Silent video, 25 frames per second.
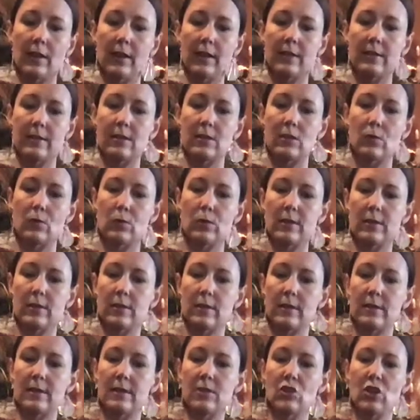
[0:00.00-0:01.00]

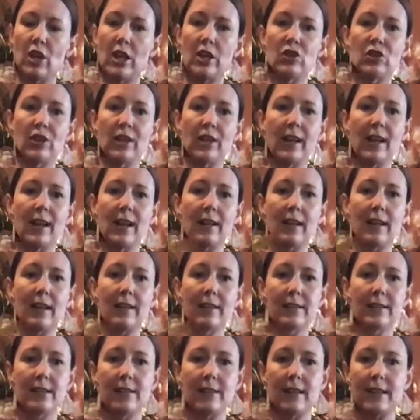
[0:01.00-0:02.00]
It's changing
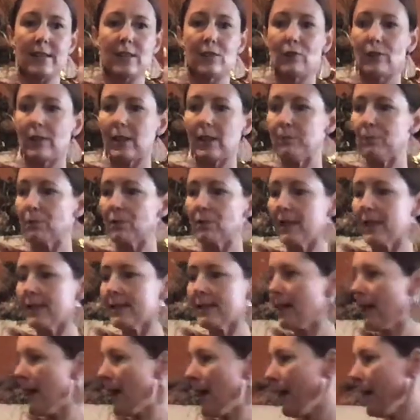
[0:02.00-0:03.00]
colour, so that's really pretty
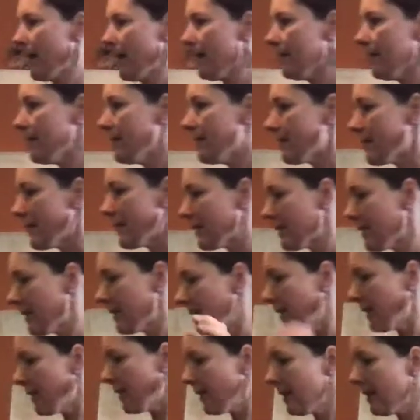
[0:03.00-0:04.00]
to add.
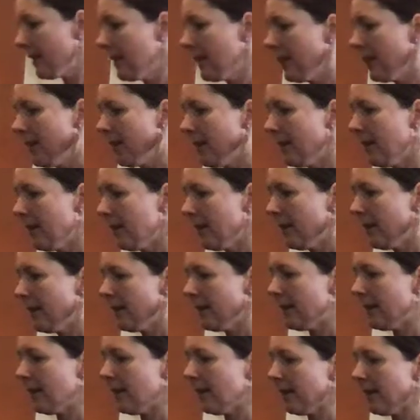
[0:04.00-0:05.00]

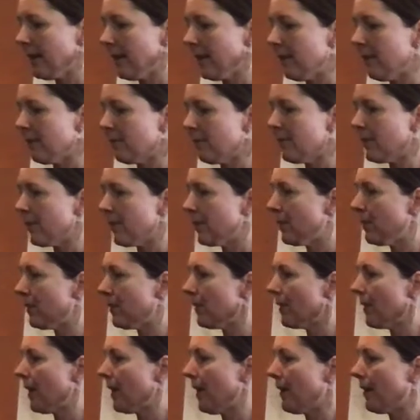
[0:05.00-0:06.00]
I love
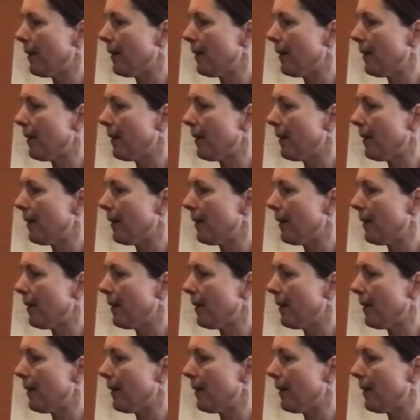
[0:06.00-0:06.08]
the